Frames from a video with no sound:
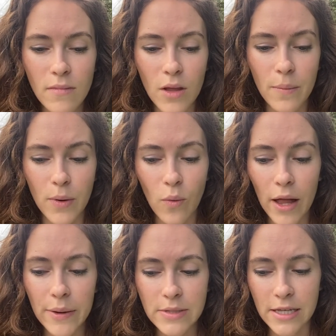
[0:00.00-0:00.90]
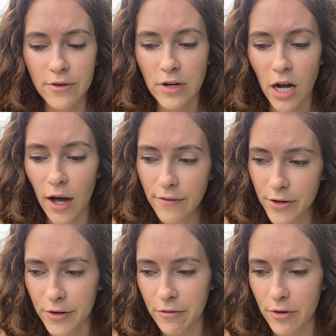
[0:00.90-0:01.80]
But while I was in the
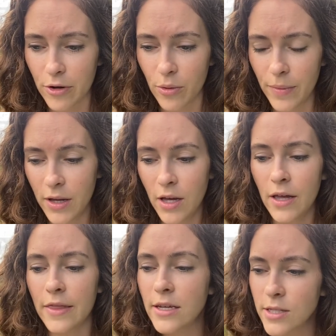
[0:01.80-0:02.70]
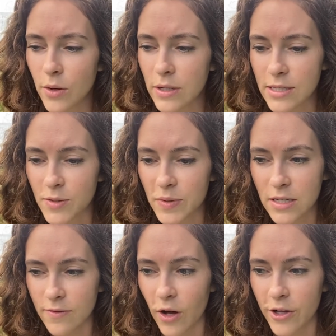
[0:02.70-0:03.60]
recovery room, this always
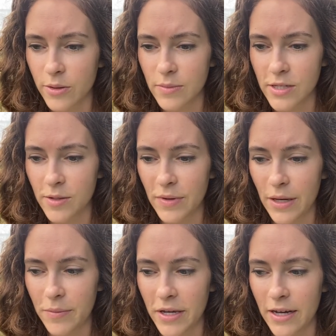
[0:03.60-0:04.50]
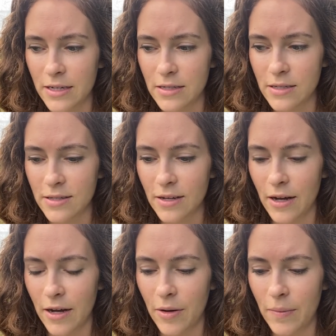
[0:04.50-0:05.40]
speaks volumes to me, because
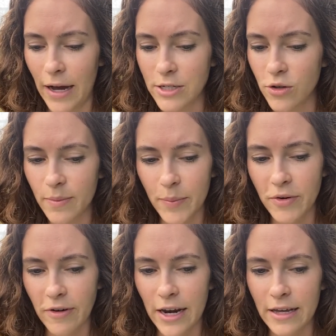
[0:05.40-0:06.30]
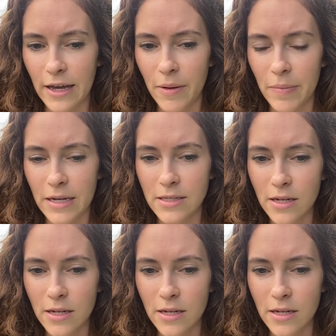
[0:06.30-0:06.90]
I don't remember writing it, but I still